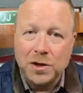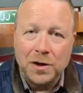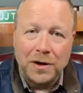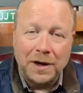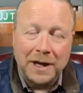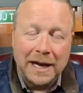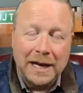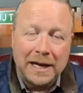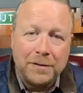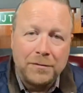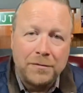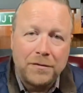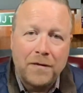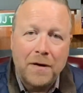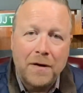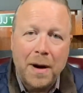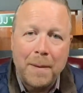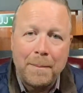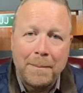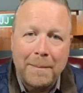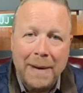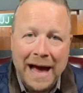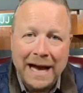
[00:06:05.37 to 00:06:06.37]
you're getting
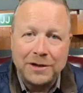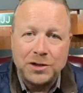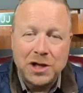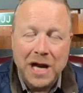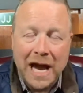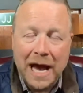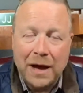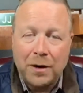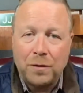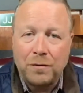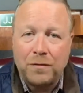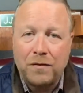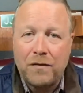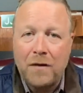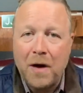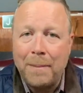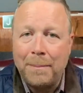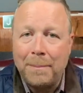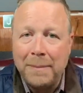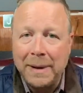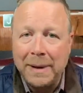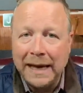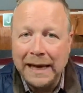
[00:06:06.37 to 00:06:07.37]
from my channel,
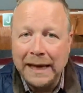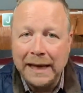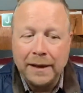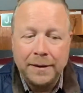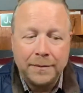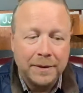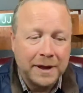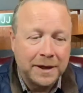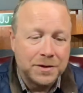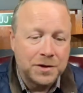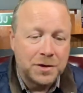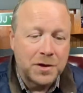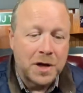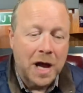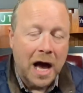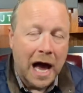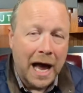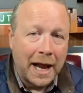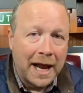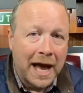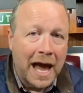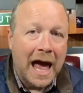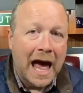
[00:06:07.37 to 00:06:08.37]
from me. It's
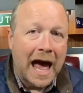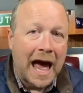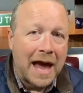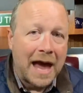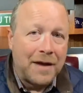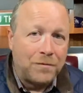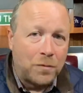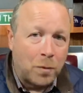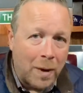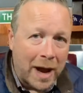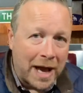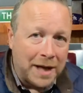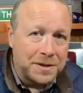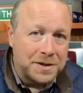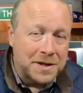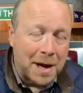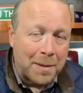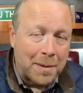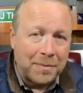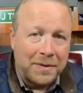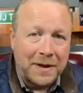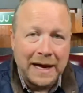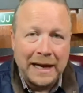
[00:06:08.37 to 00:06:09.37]
not, I've read
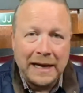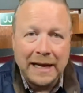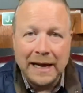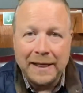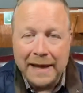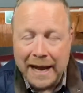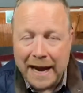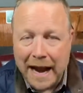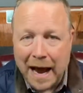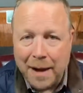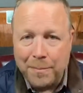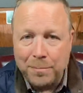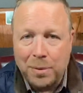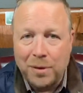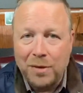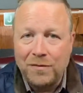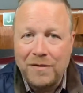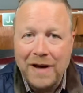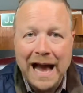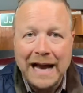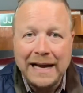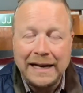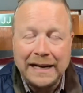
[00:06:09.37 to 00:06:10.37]
something and then I'm
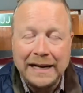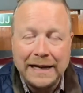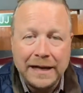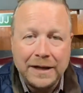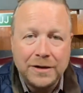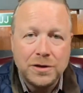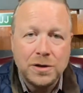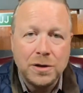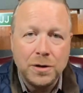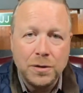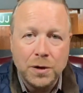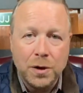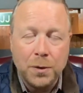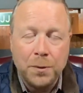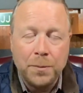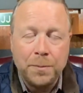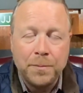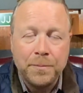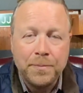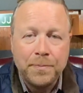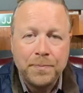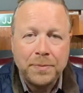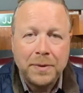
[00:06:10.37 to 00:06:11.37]
providing it to you.
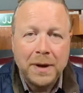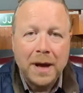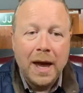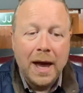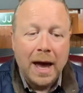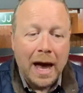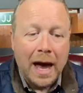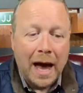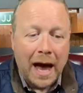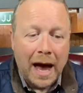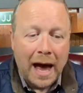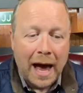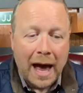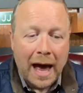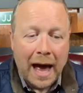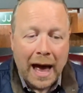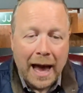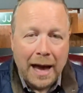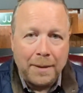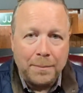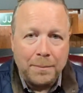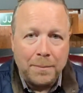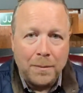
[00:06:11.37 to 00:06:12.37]

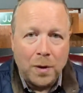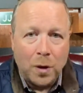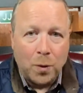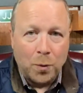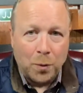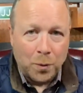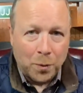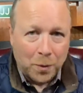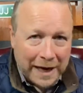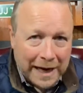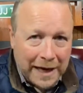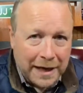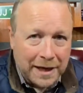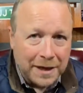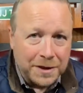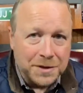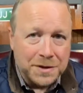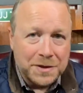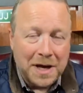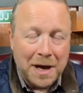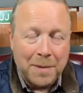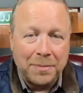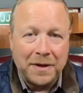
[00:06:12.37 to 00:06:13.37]
I'm reading
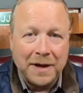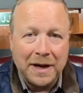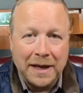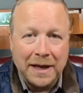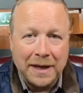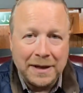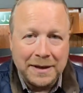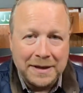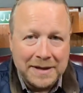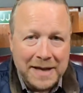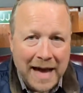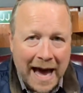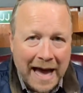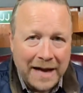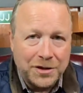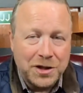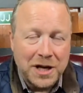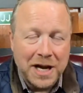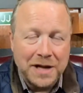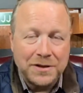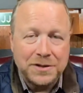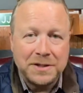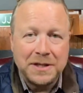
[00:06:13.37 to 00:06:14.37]
something,
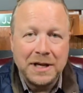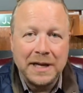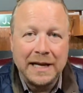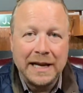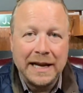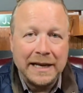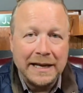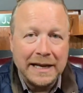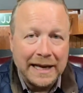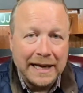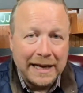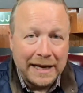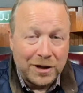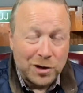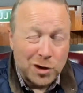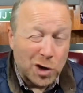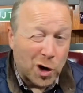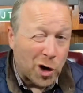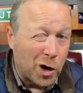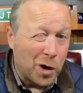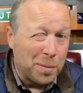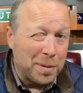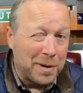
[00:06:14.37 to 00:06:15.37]
digesting it,
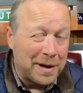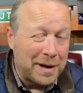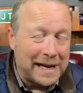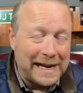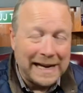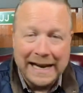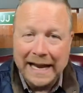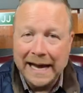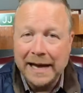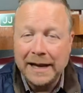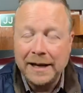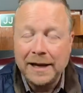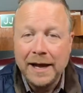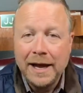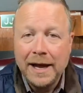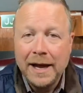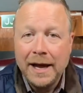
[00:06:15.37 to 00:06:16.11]
interpreting it,